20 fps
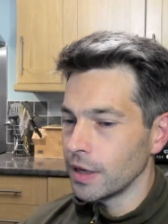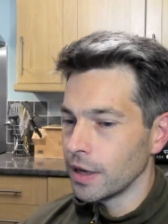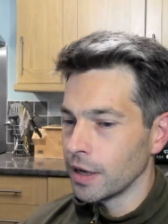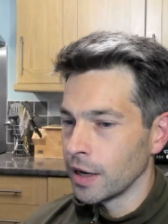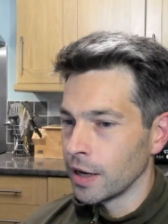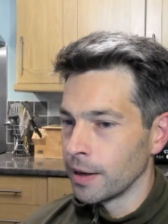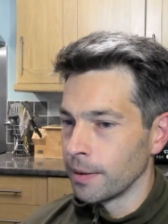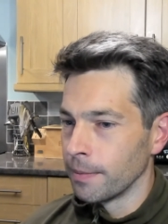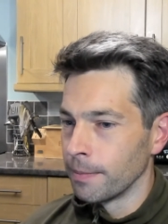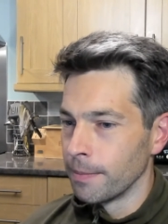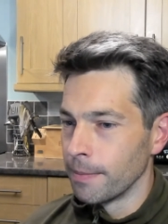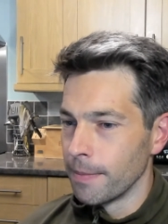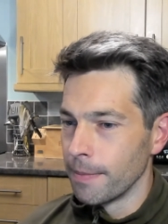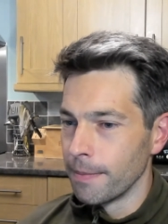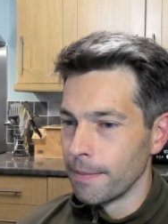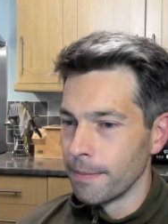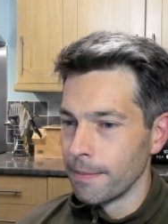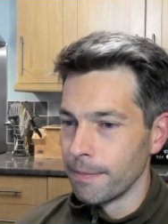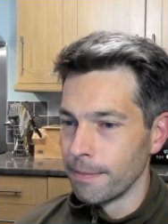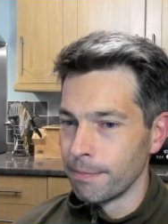Um,
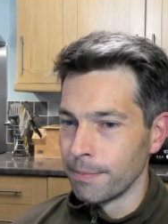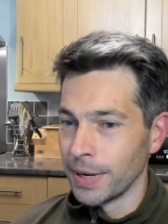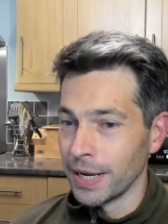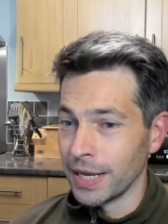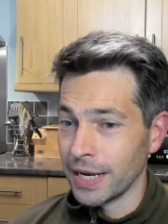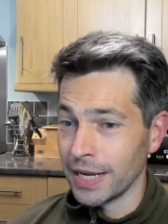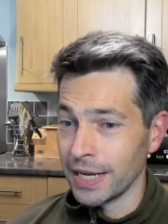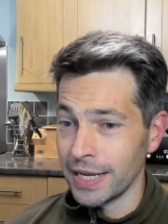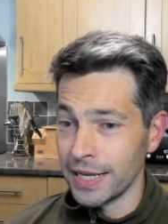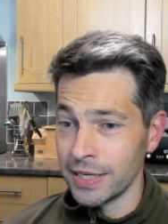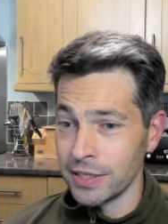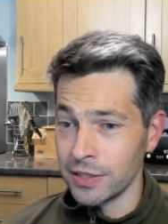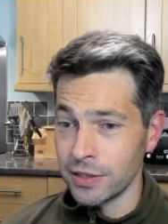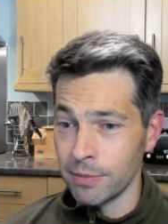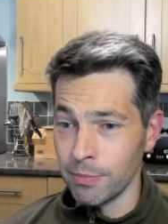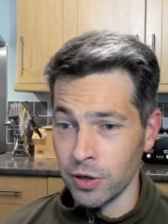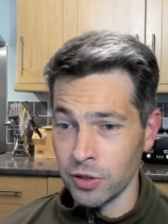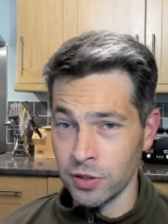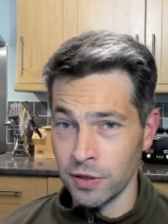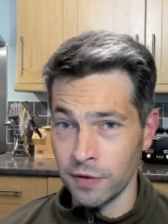but it is the
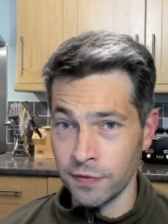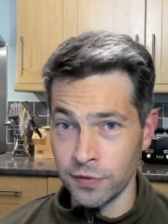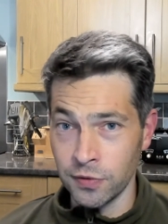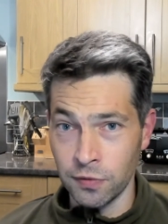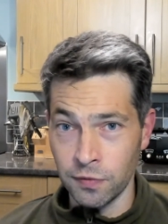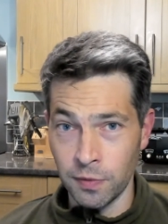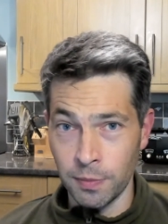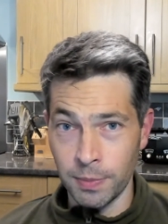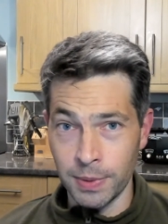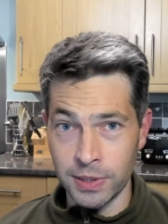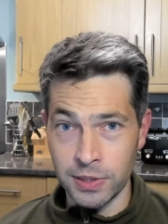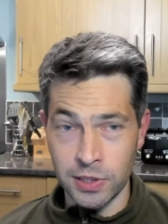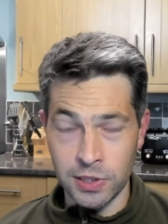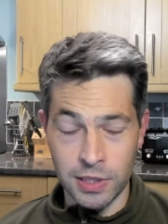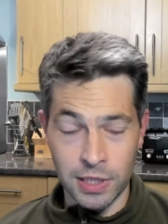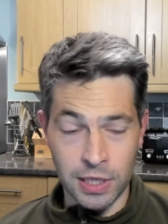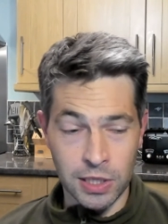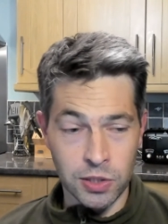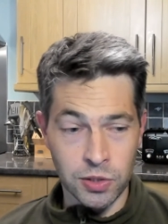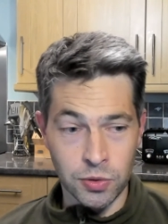Microsoft Store for Business
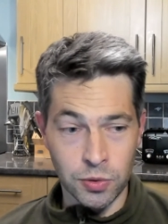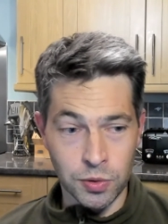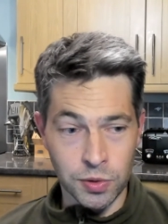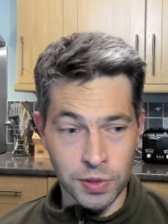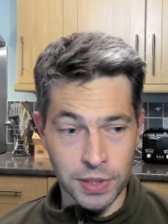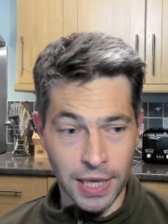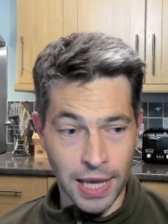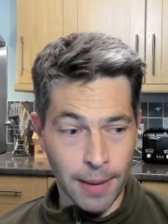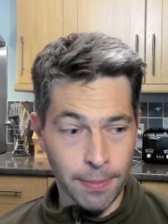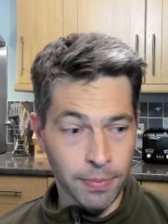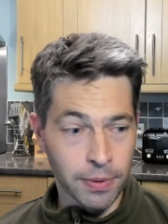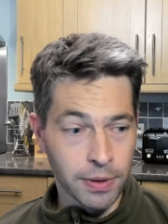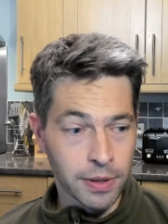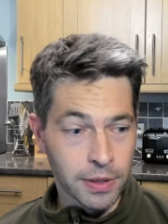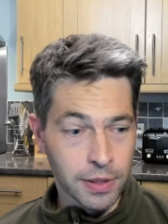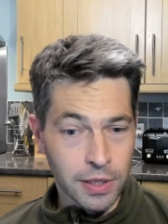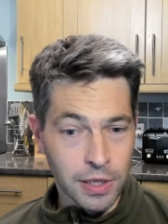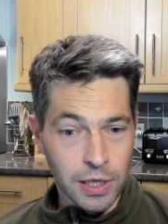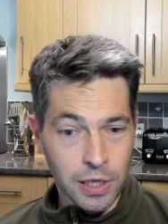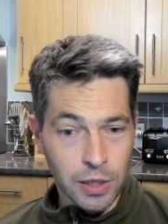that installs the app
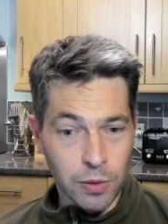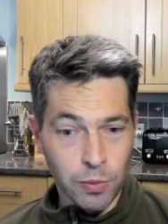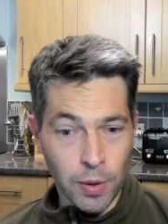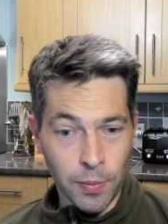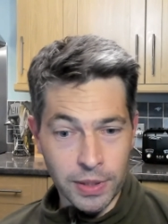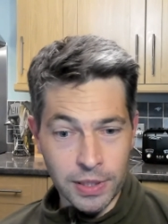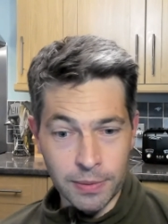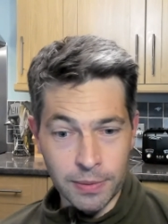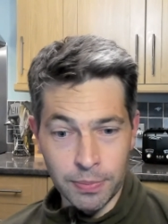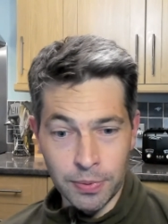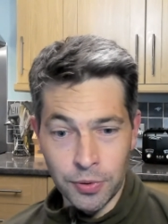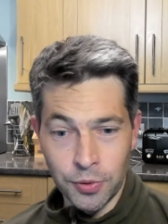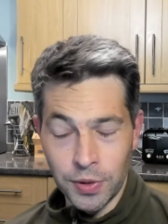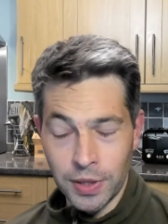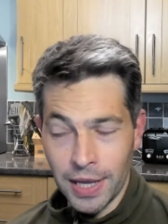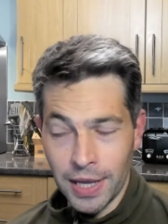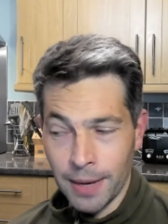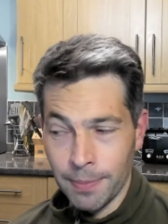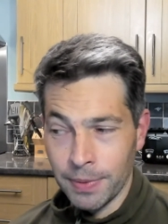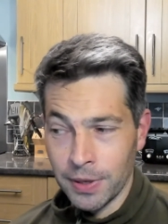when we deploy
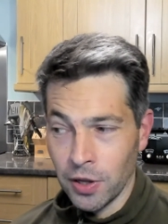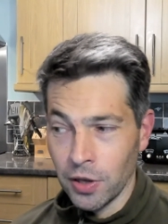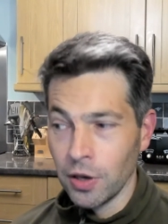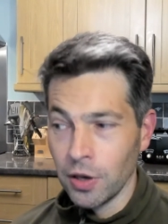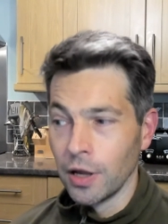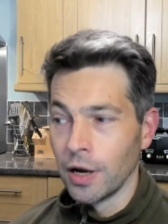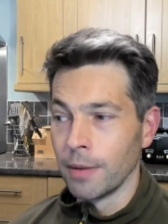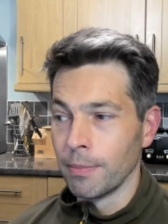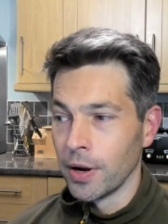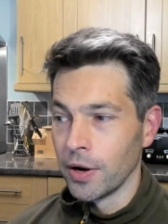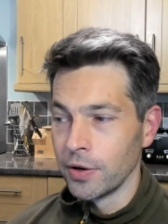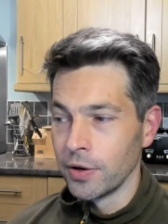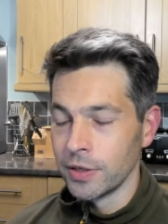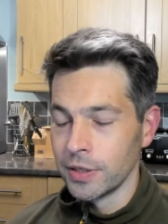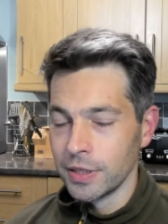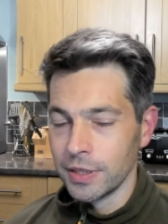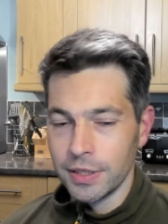the app in online mode.